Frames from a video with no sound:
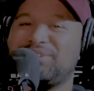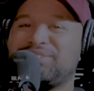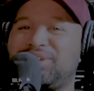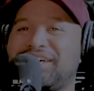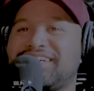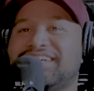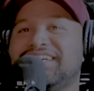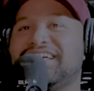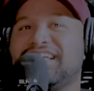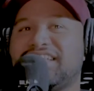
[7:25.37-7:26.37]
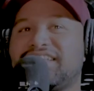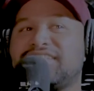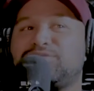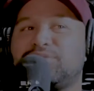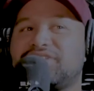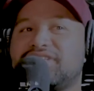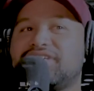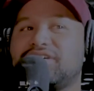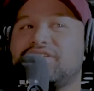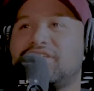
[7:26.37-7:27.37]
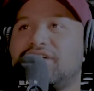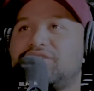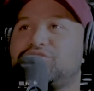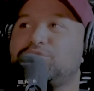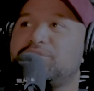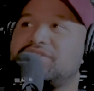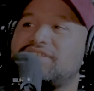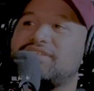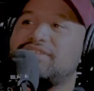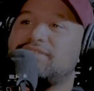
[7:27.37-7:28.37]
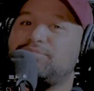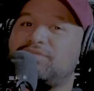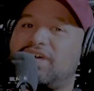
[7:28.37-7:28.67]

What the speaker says: So, like, that's one thing that drew me to him